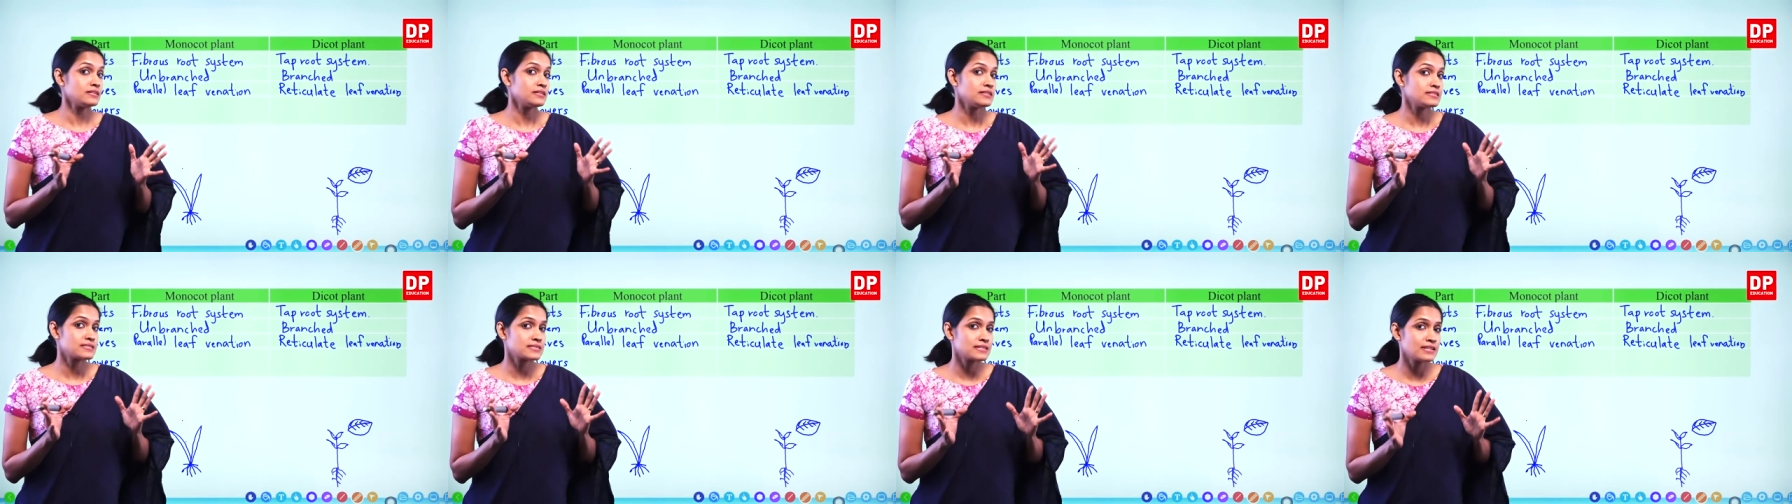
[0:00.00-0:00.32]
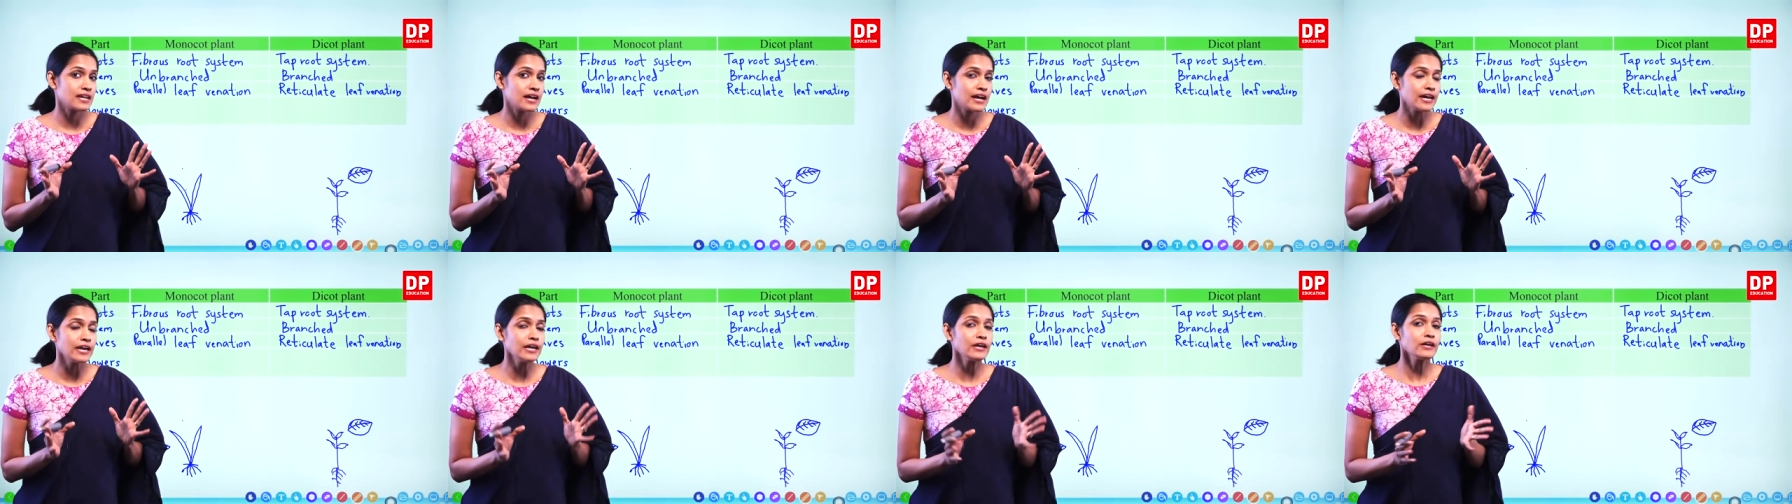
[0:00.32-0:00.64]
It's
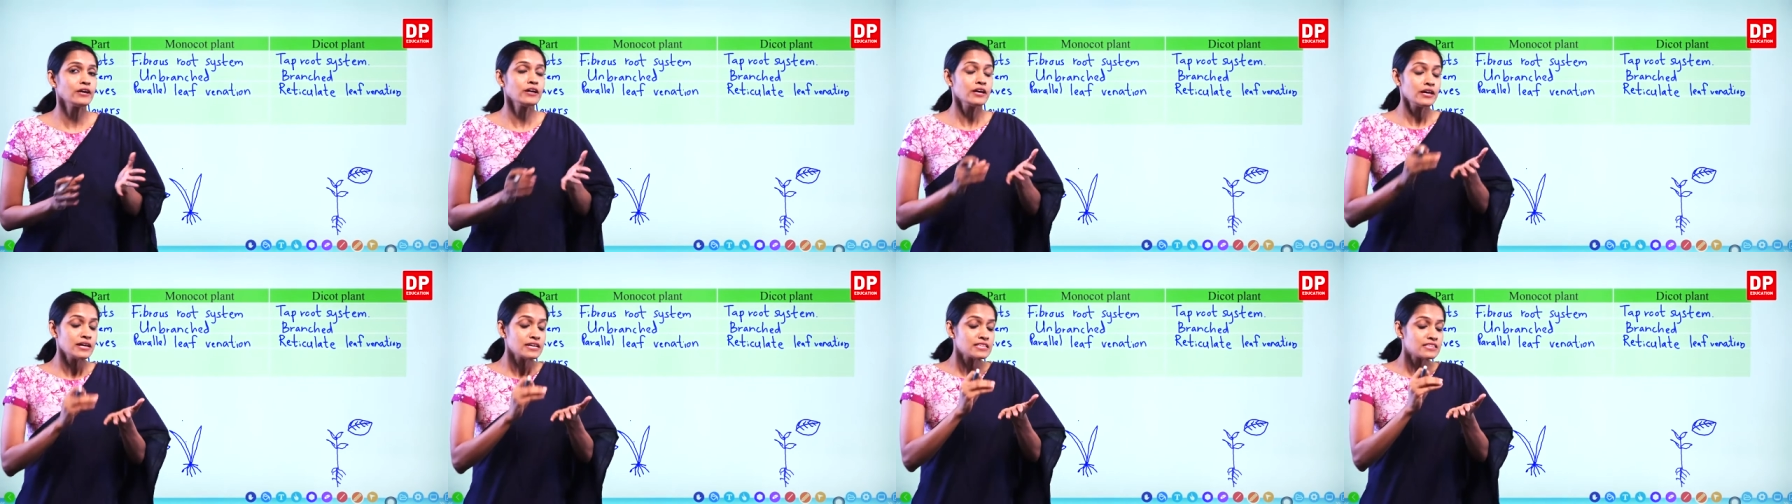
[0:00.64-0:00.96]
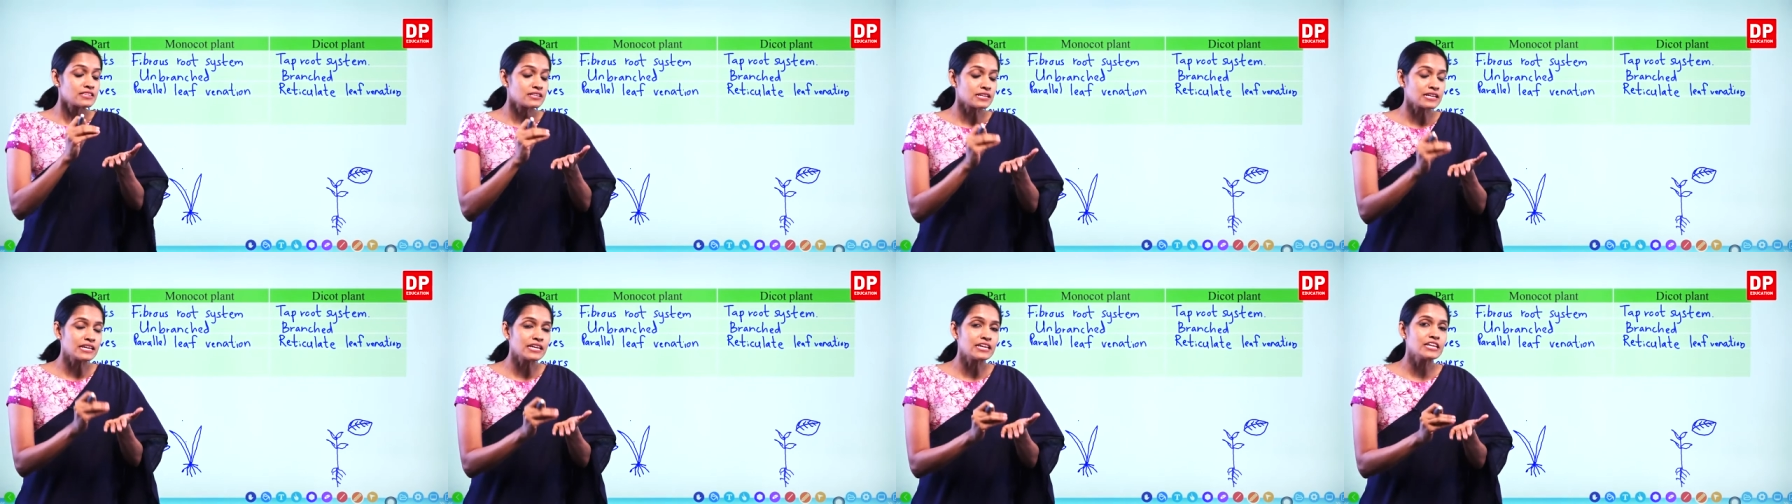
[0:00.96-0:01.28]
like
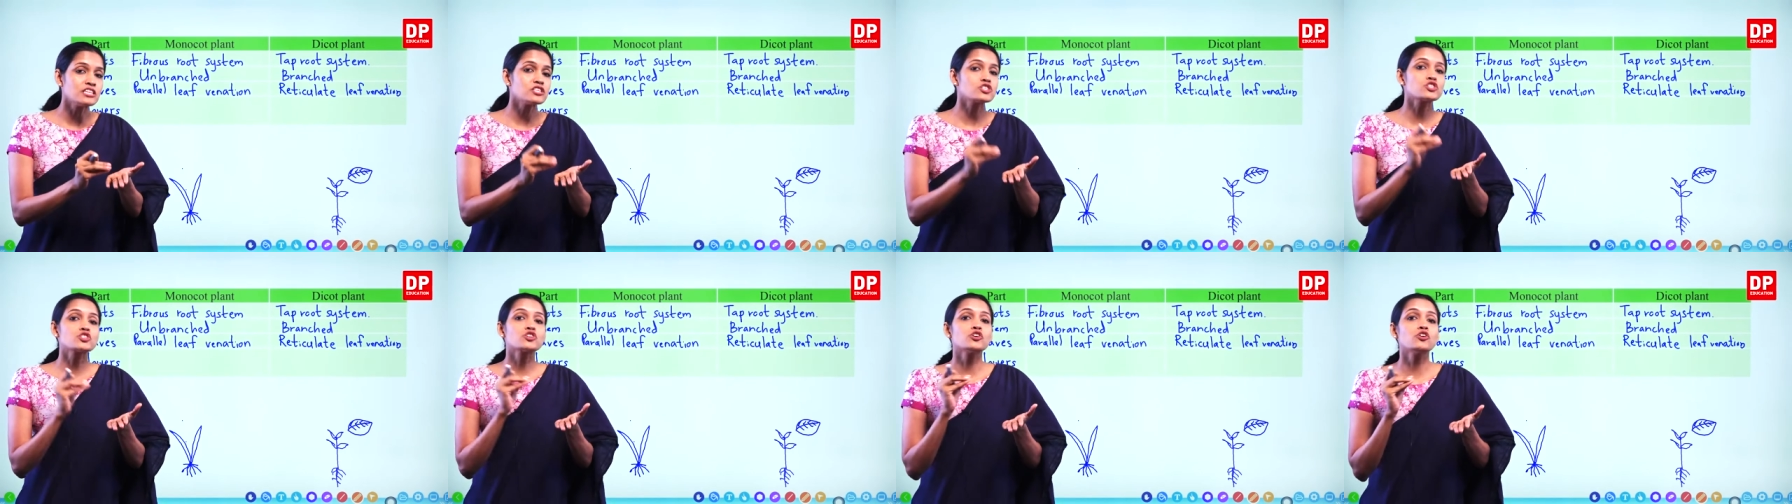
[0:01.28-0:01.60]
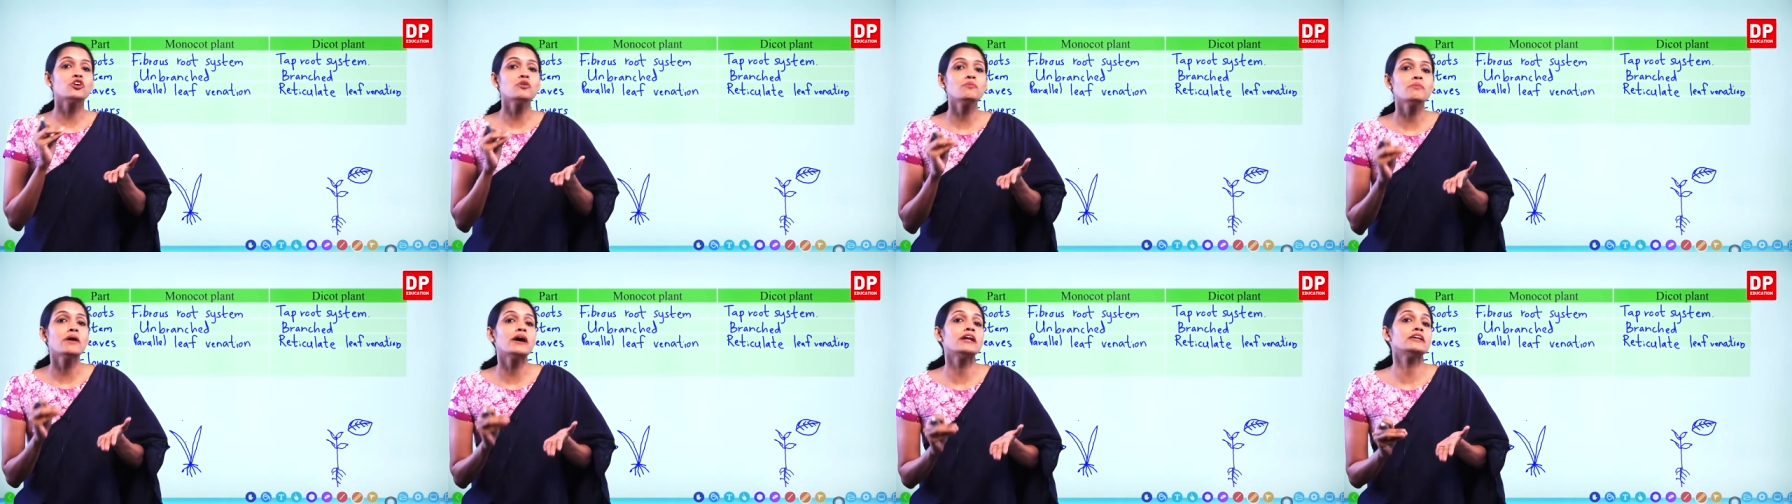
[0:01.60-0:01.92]
threes
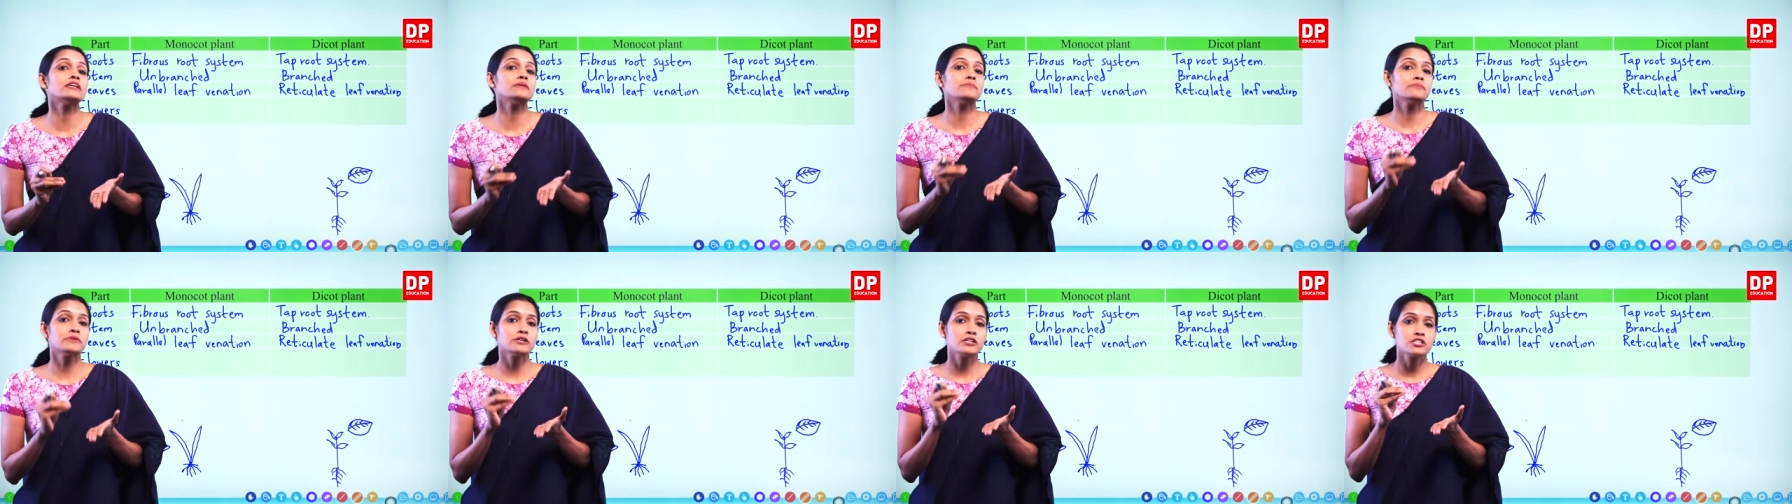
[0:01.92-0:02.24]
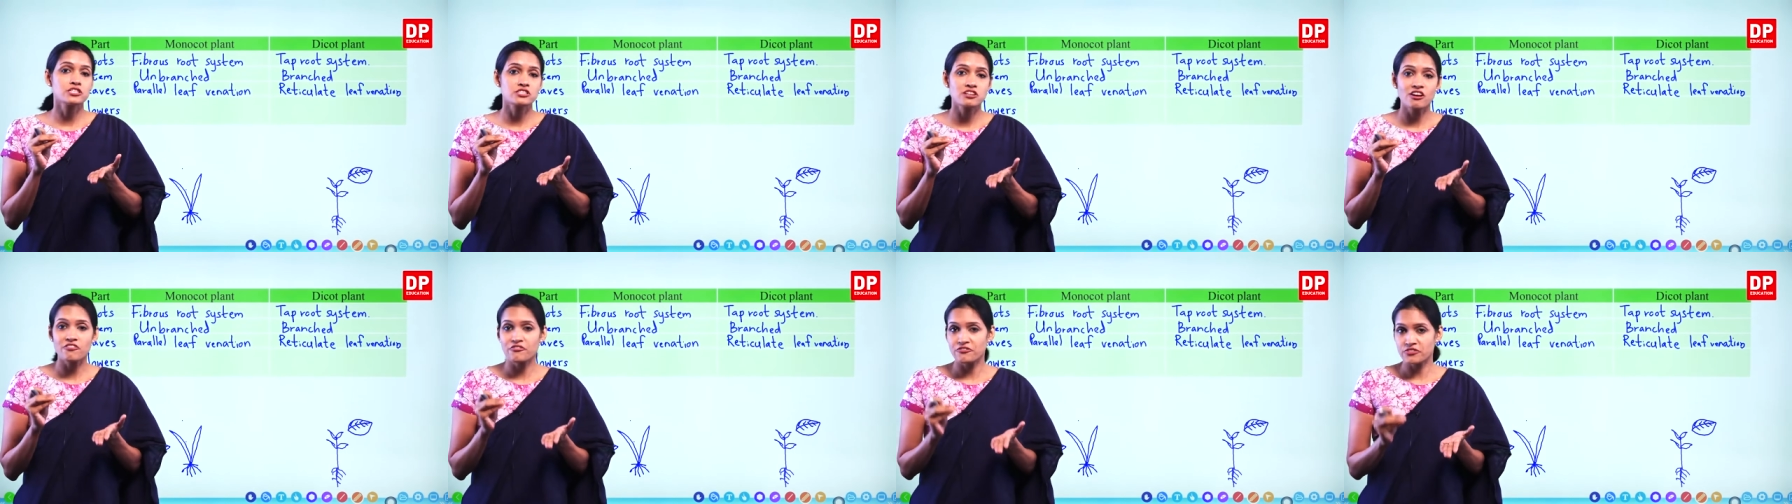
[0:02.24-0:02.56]
or
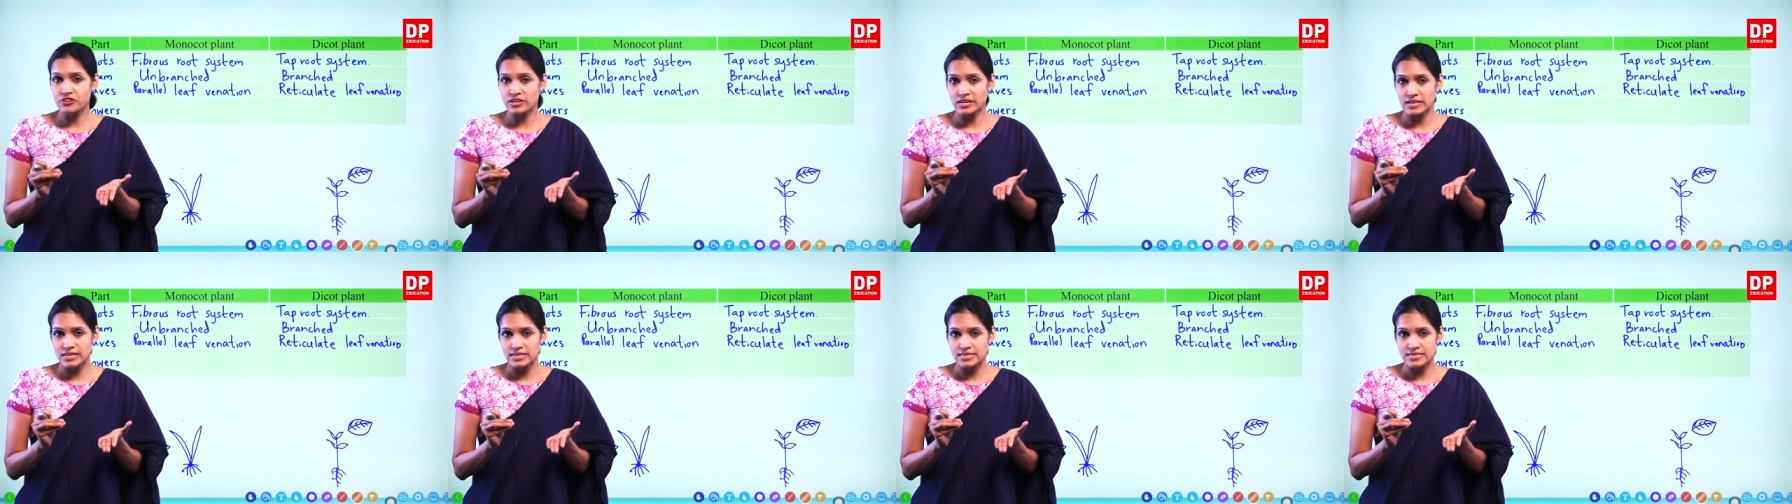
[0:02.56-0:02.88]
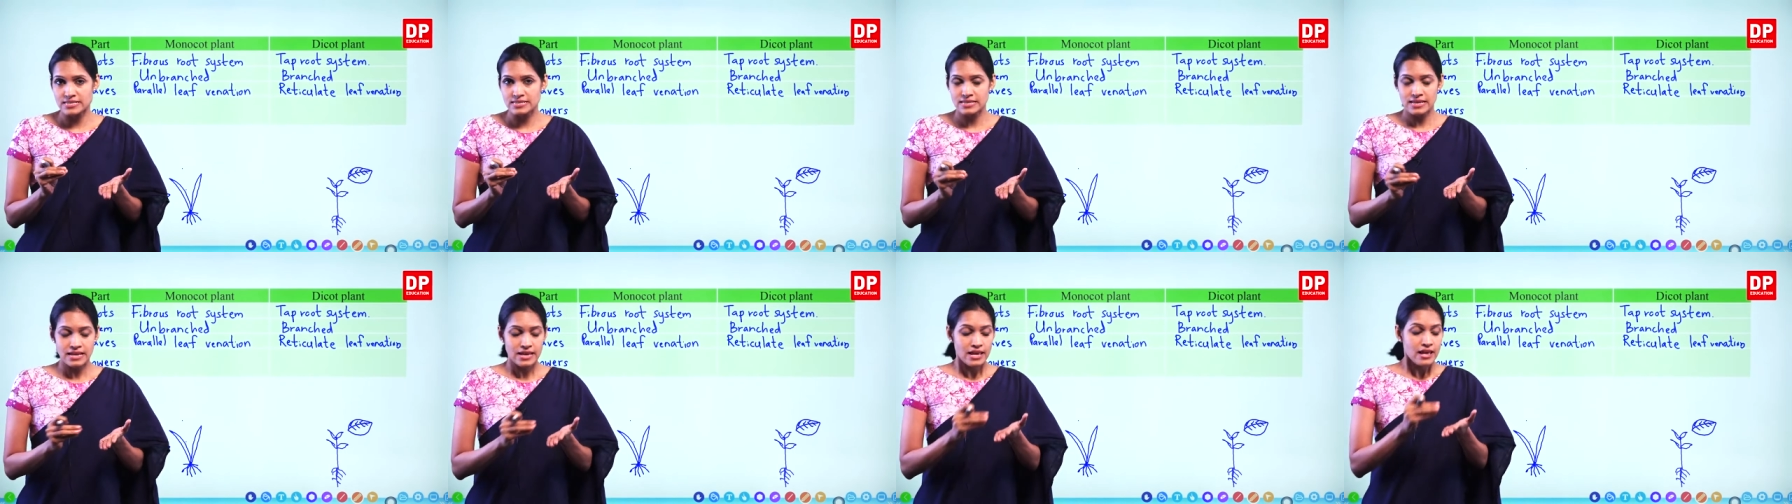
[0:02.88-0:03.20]
multiples of
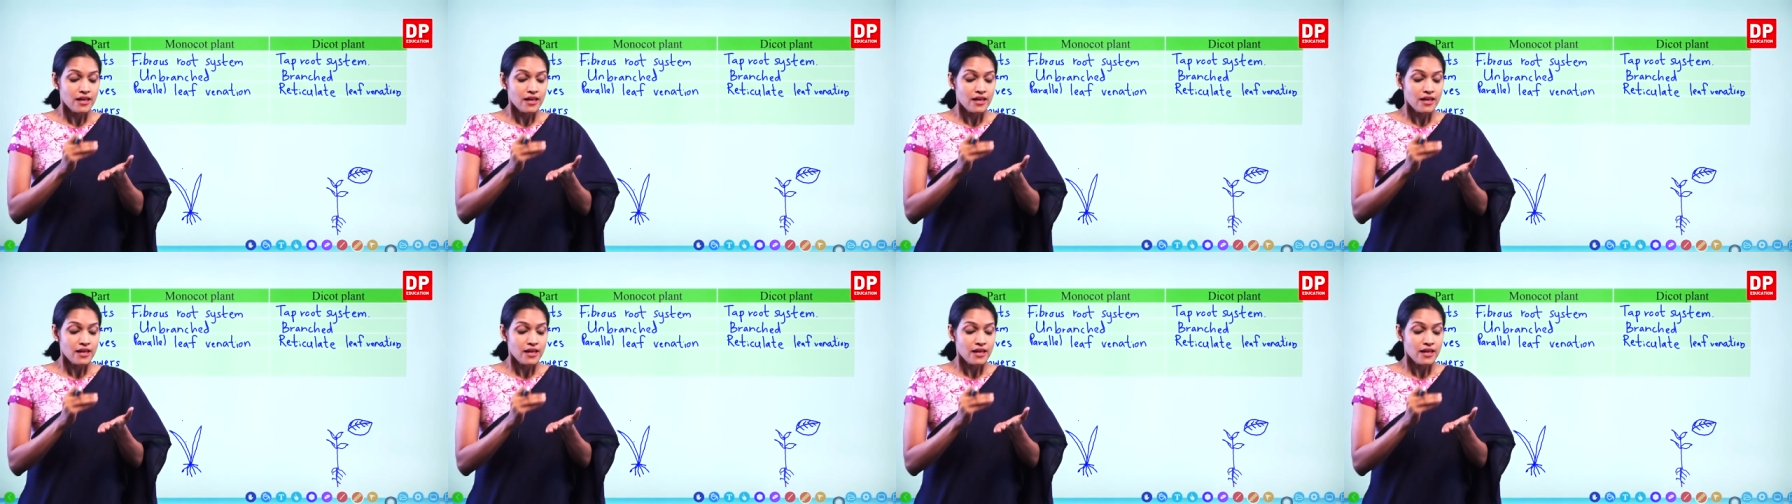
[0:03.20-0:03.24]
threes.